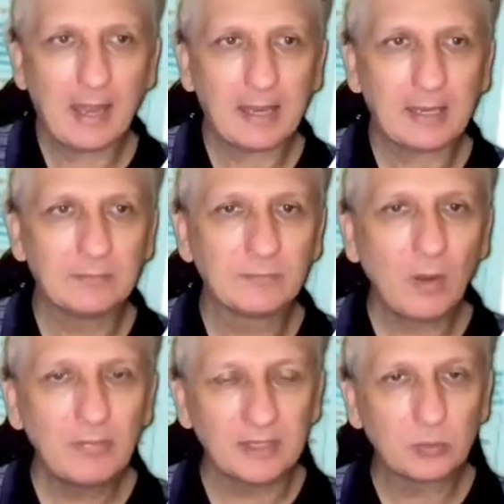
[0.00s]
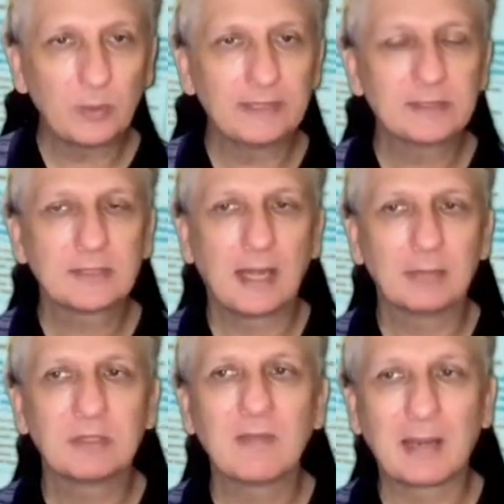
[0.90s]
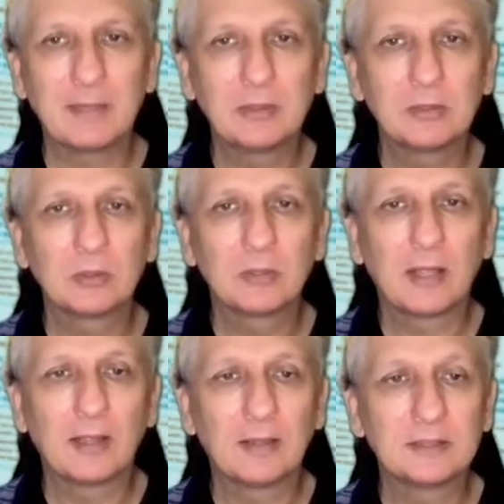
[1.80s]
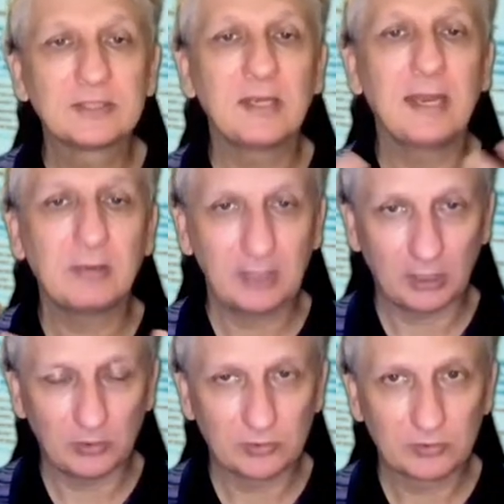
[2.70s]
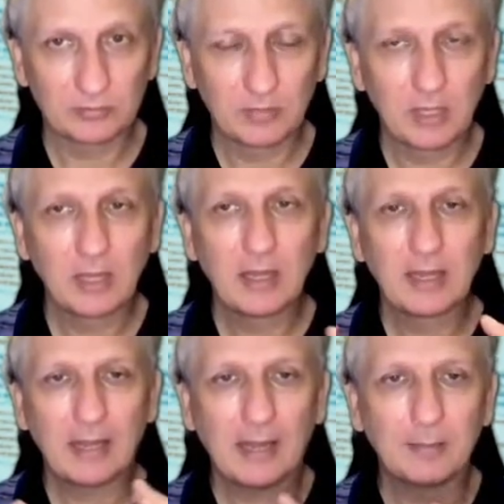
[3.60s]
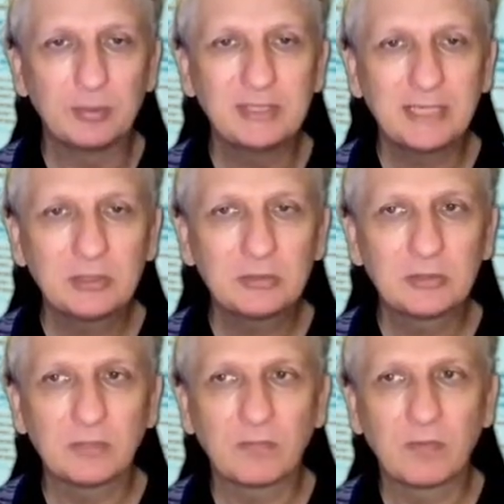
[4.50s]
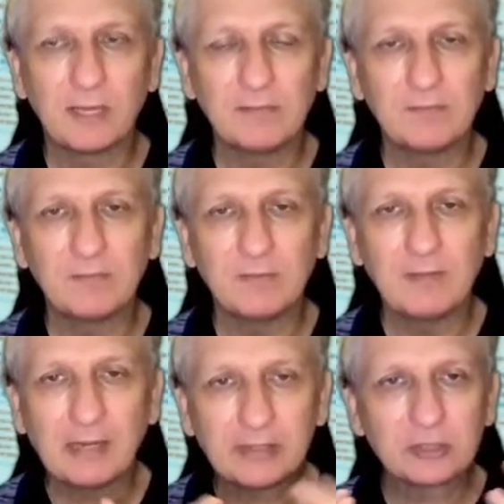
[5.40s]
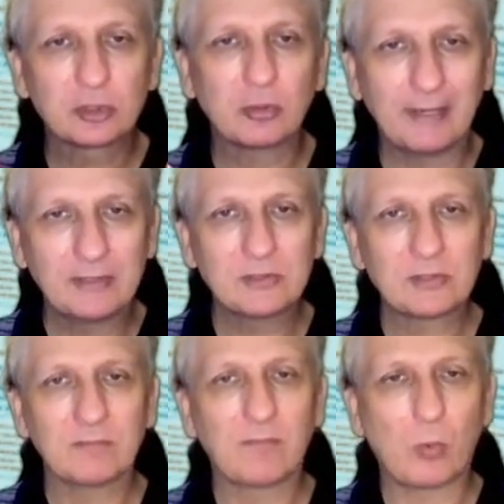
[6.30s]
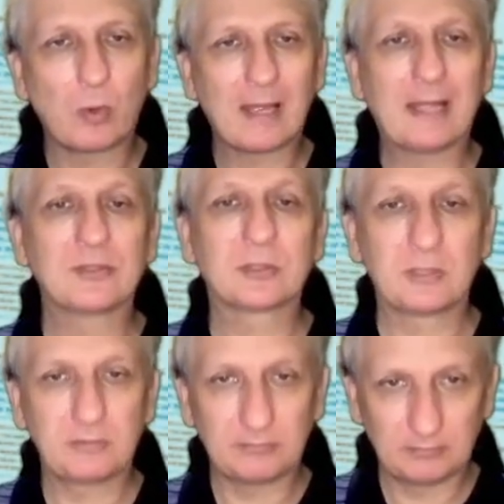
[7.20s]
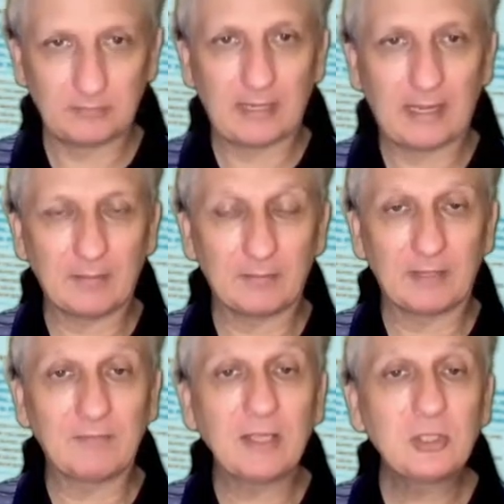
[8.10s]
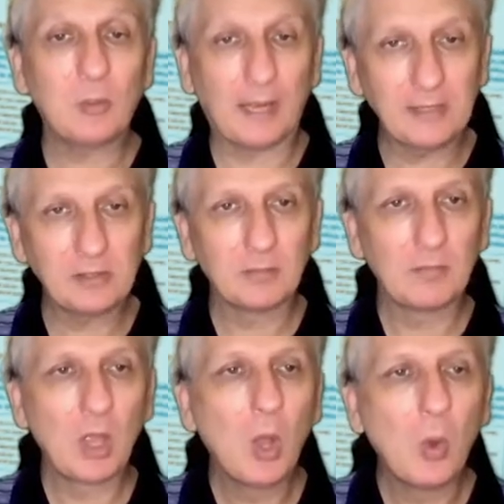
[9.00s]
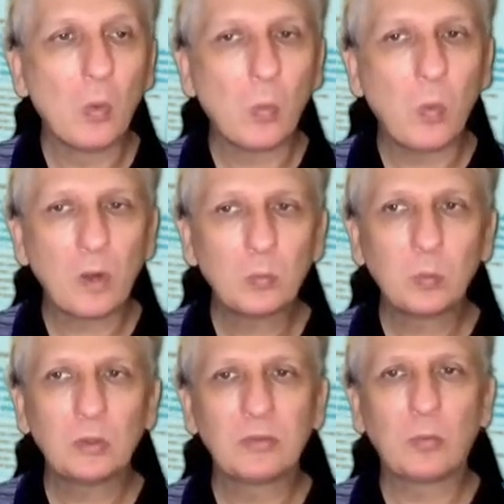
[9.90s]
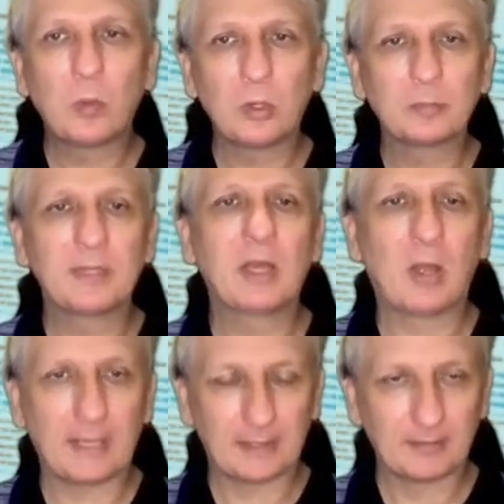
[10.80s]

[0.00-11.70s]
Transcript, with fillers: And from this, we can start developing scenarios, uh, predictions of if various trends and forecasts can um, eventuate, what would the world be like?